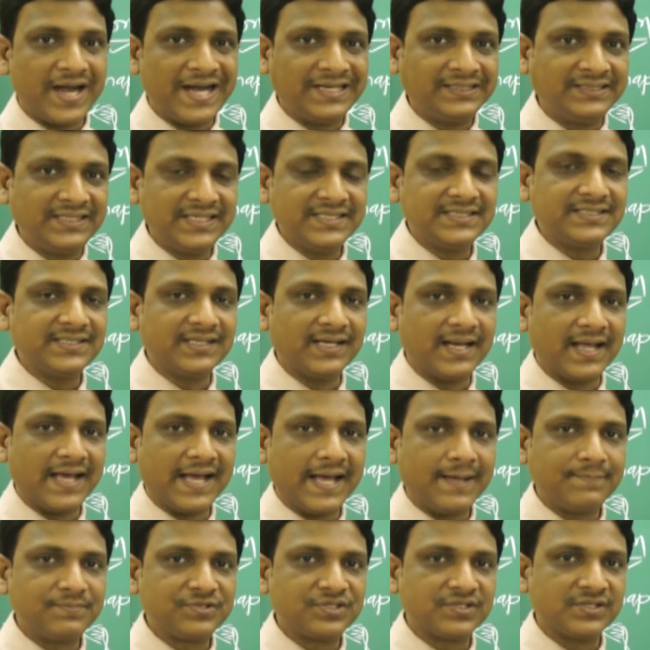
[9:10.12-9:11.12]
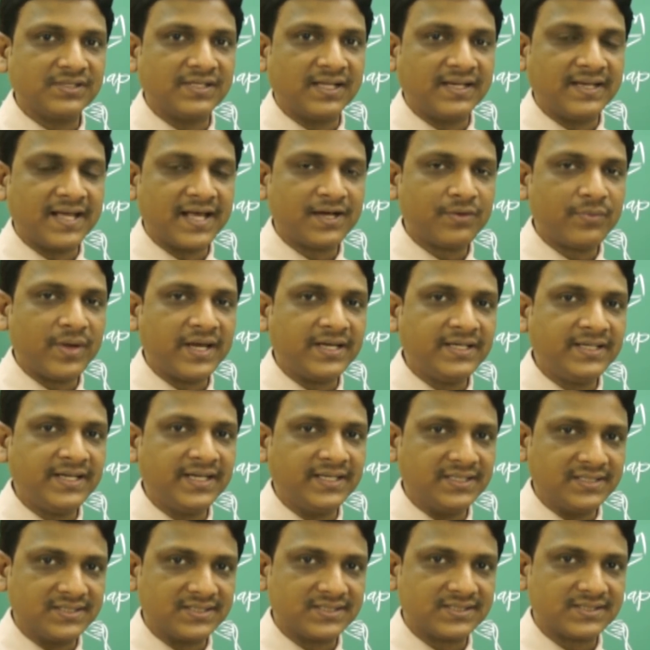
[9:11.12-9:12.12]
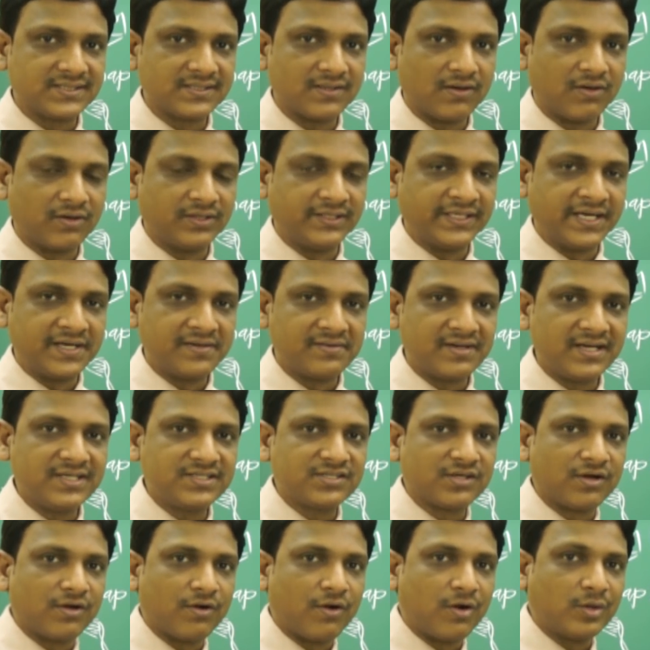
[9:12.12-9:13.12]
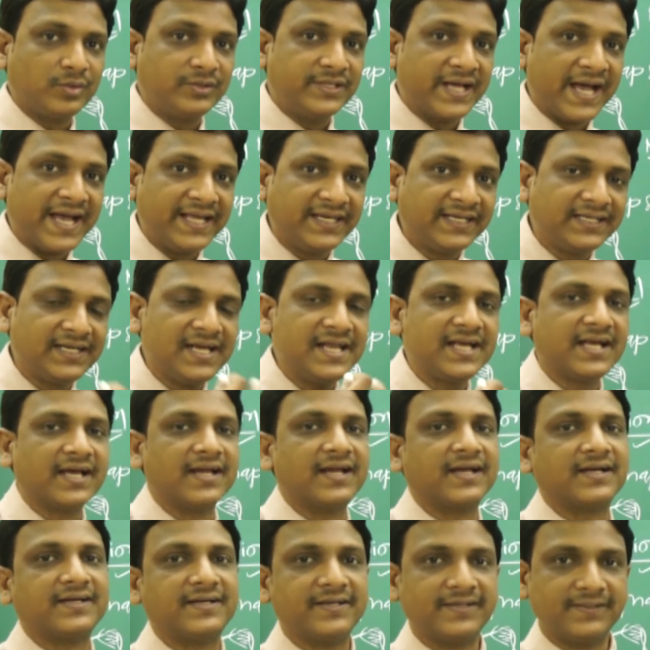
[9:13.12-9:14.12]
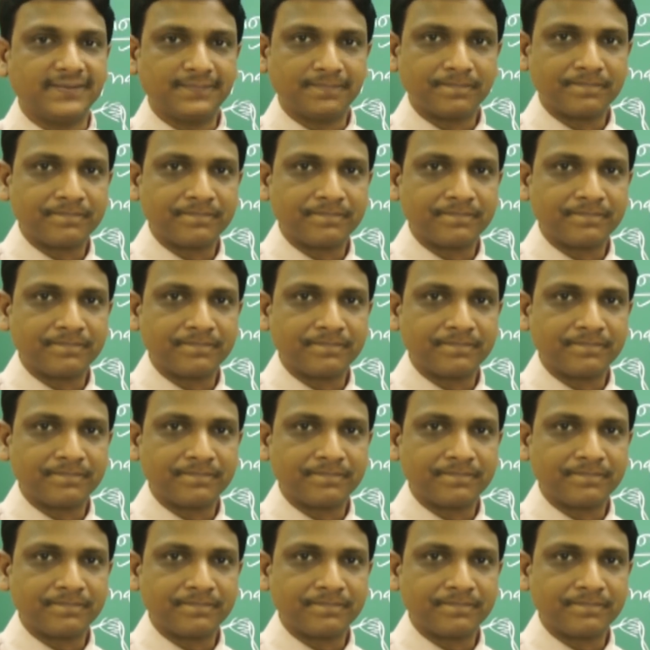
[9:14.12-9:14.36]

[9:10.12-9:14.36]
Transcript: at these synapse, the nerve endings or dendrites are not directly connected.